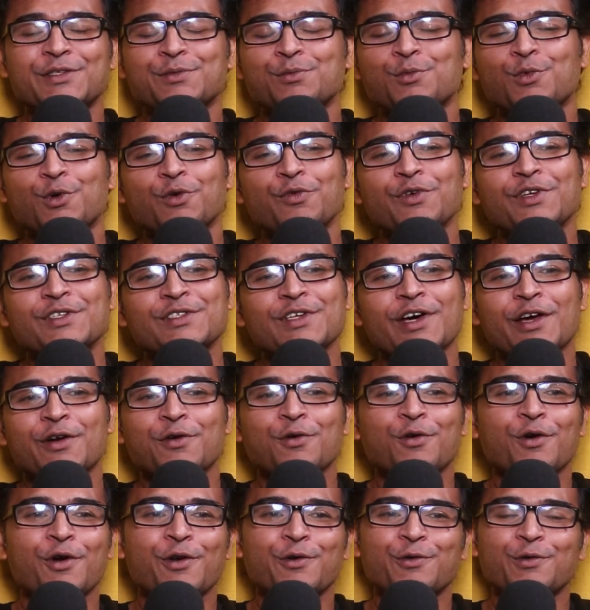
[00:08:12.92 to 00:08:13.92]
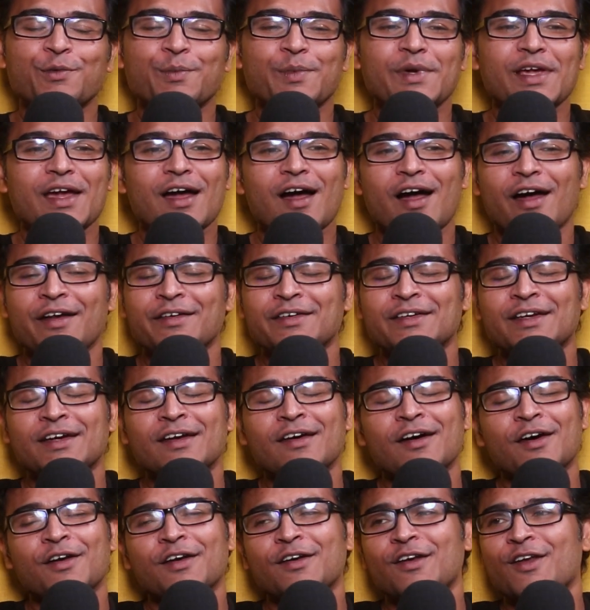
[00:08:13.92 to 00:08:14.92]
these movies are going to be
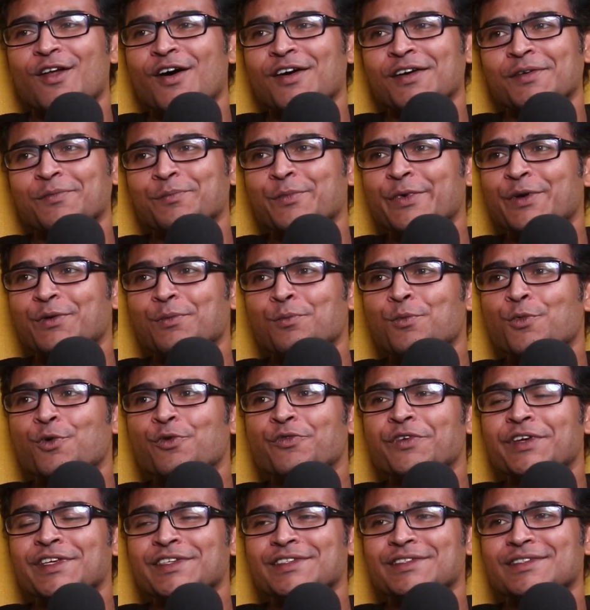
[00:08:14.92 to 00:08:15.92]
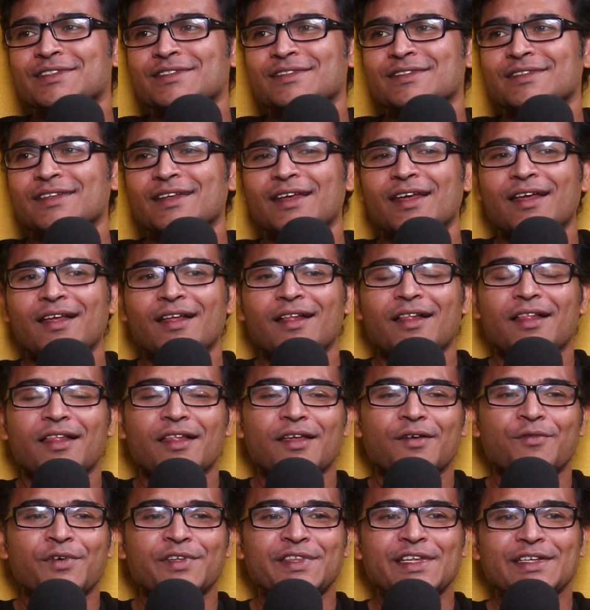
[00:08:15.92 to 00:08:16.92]
100-hour long movies
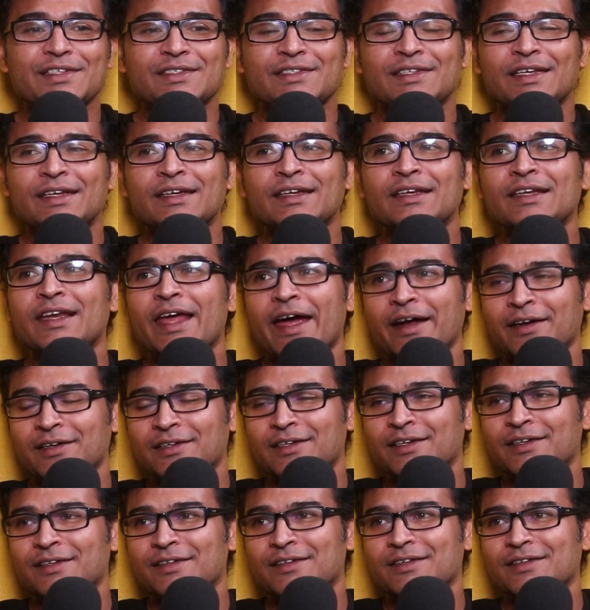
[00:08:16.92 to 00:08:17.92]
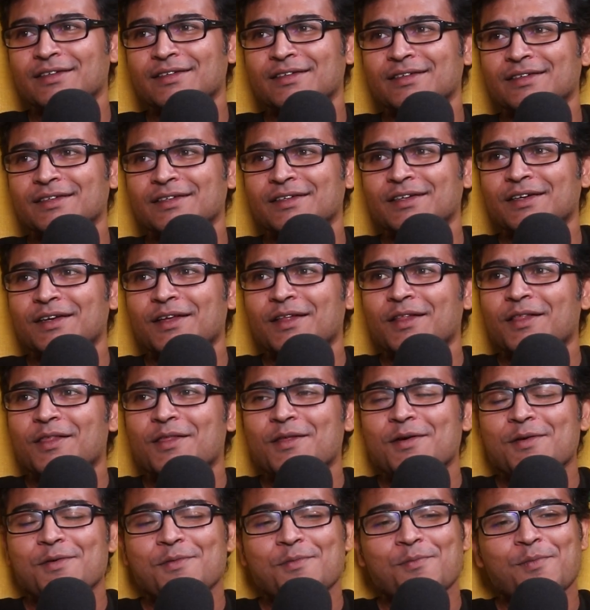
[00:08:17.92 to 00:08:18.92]
with a single actor,
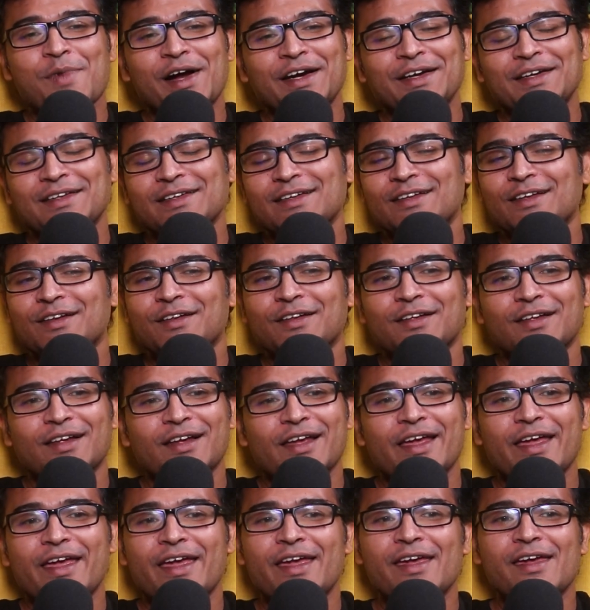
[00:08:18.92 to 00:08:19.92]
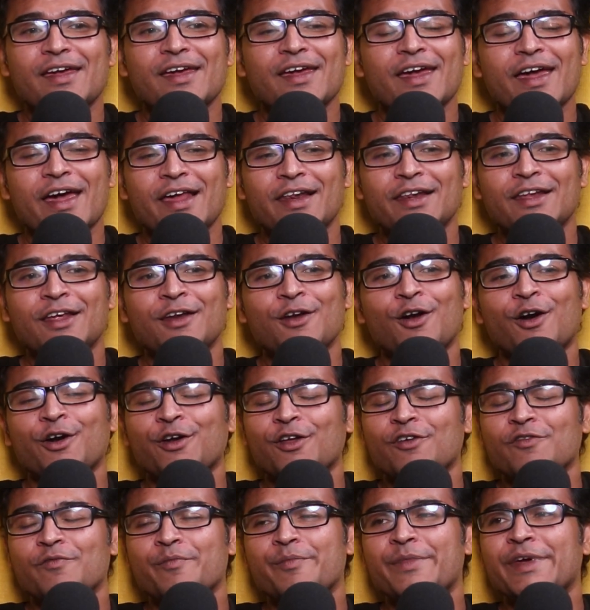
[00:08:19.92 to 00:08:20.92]
but a hell of a
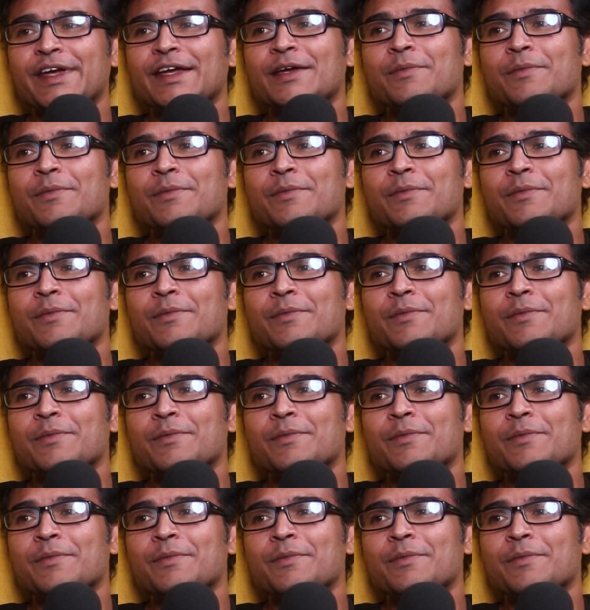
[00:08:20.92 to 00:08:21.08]
lot of